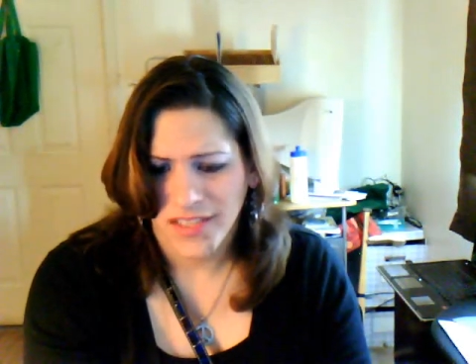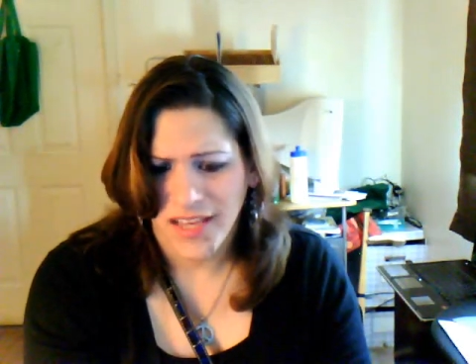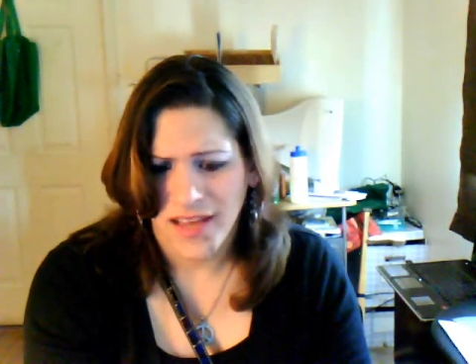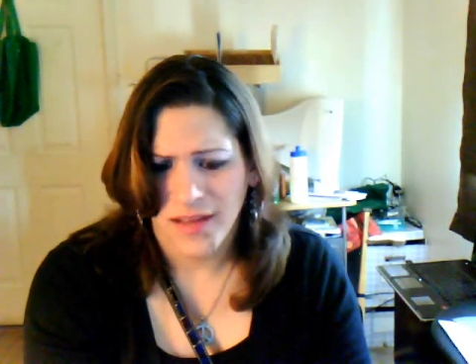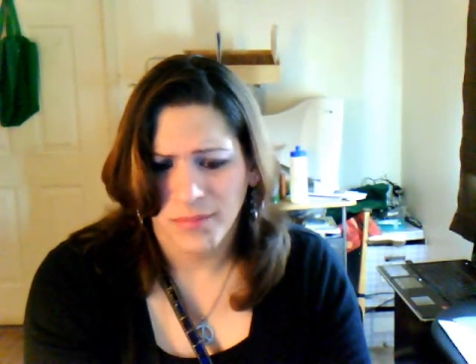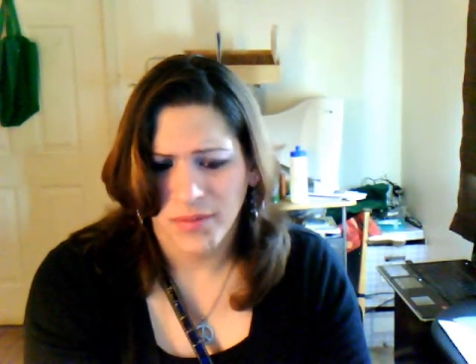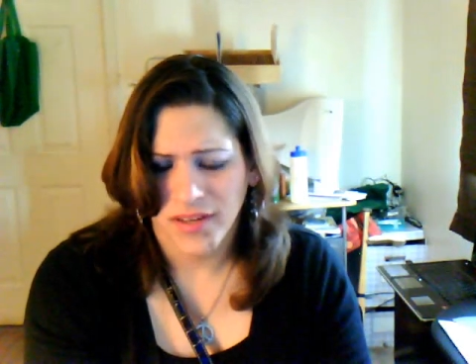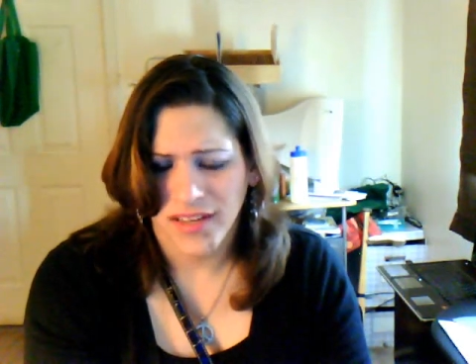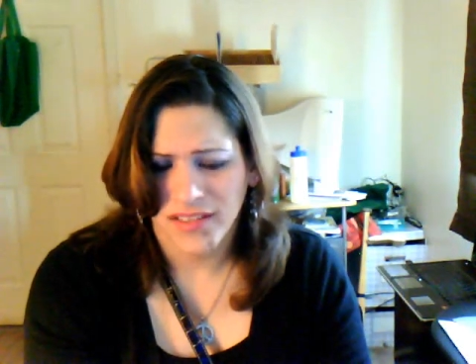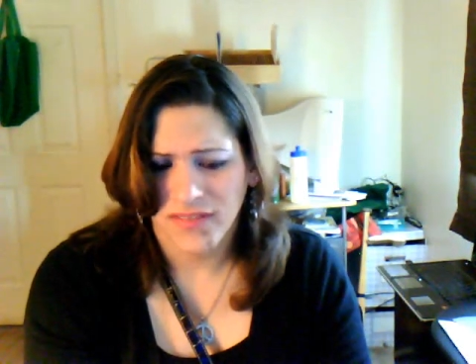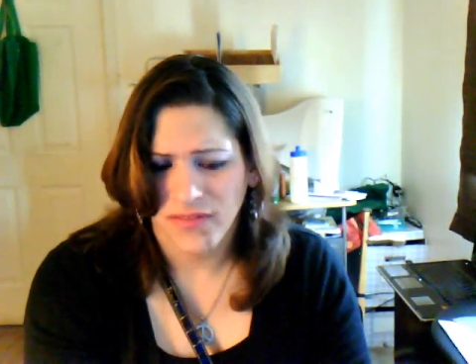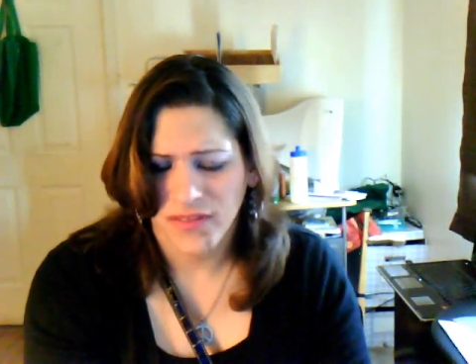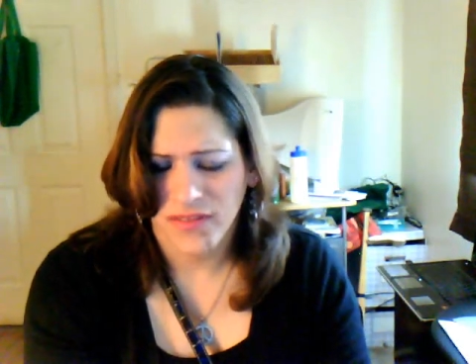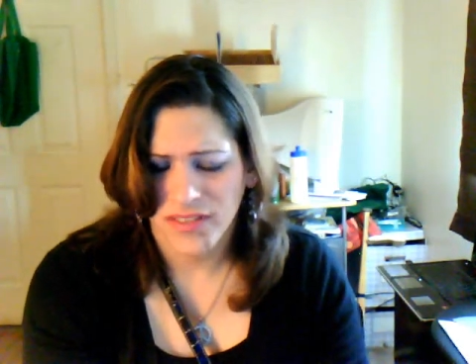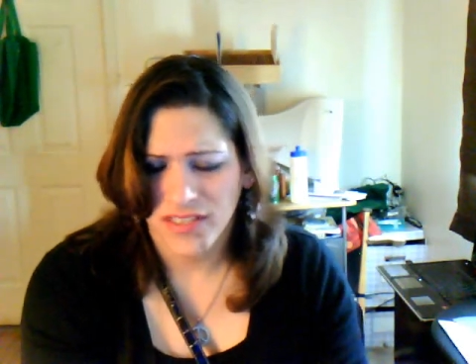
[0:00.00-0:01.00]
Yeah, but
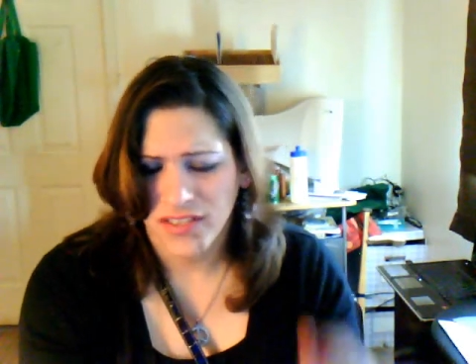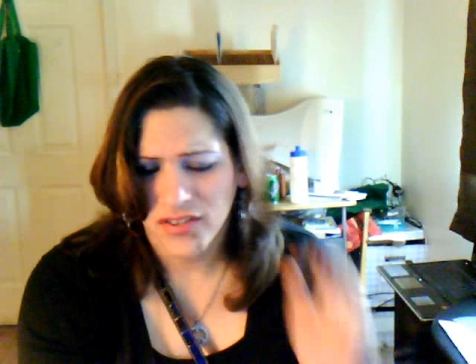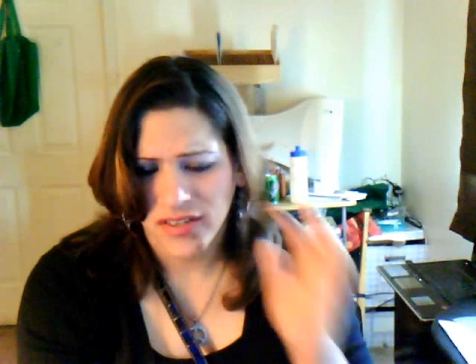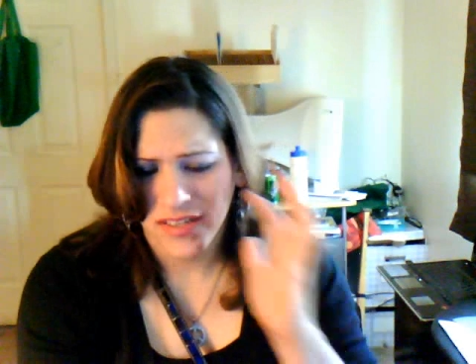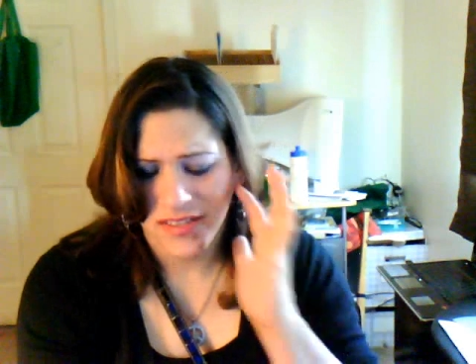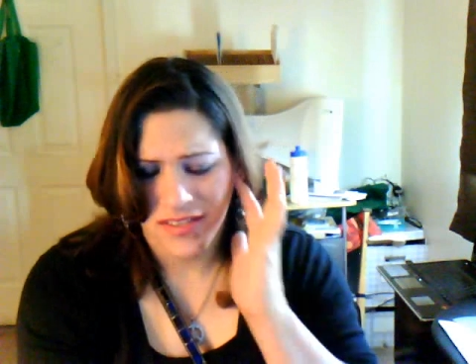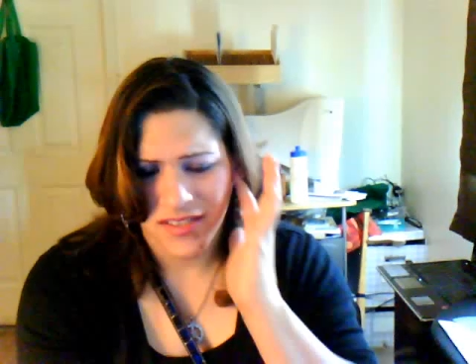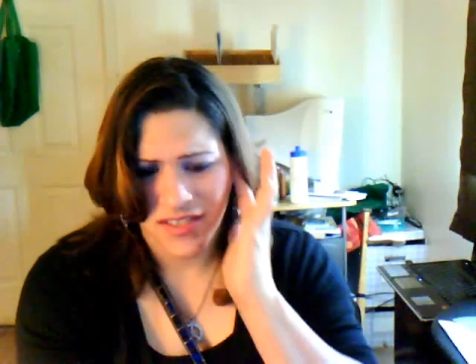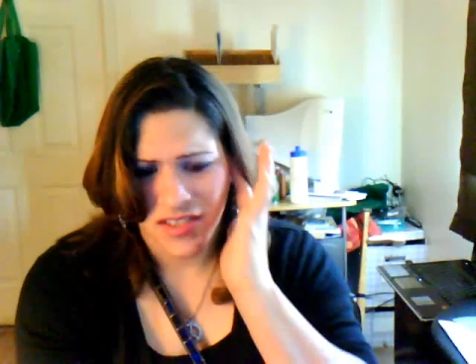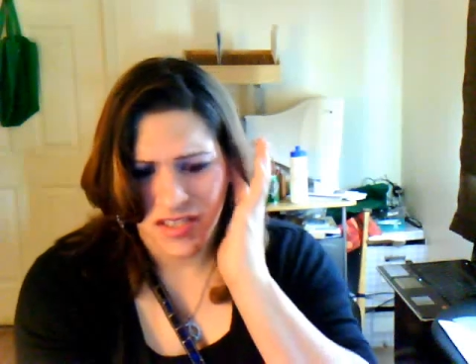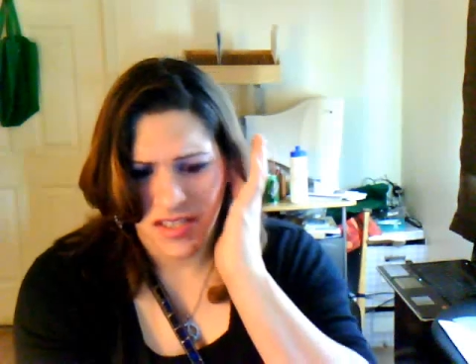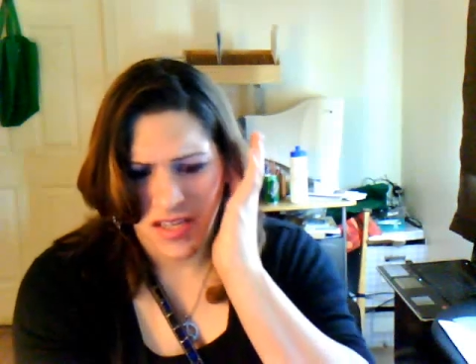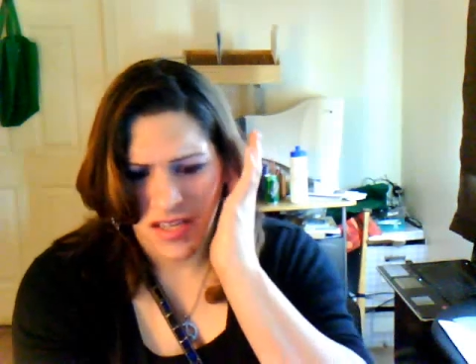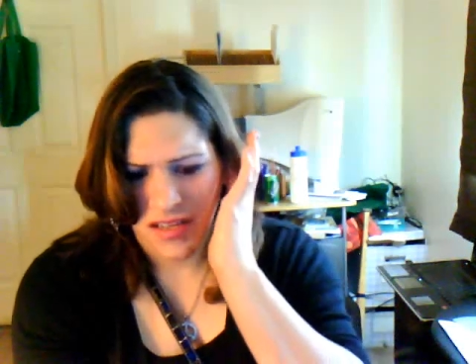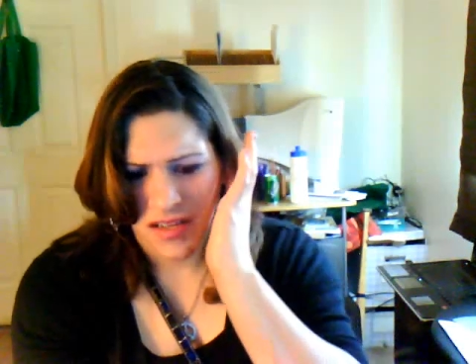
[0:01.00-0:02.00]
as for
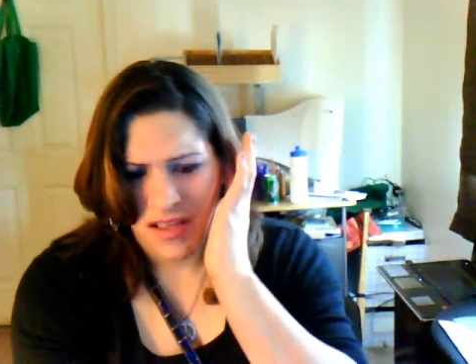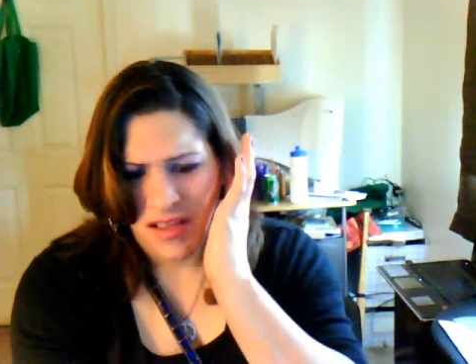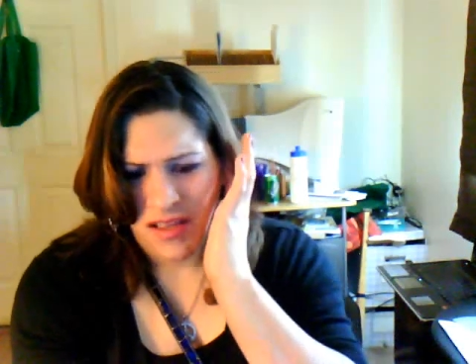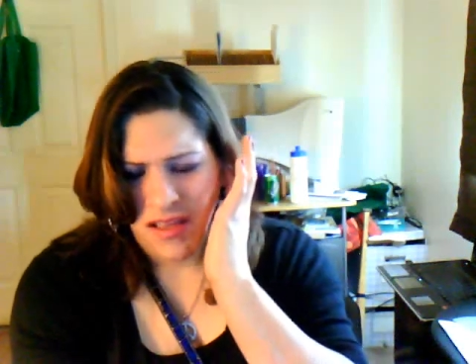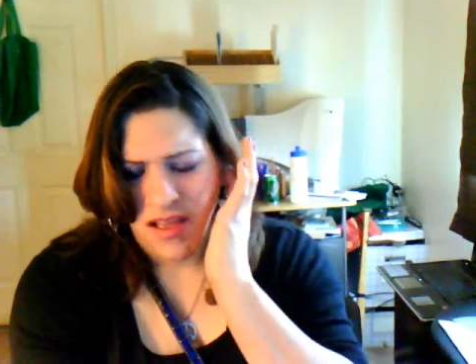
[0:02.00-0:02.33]
detransitioning,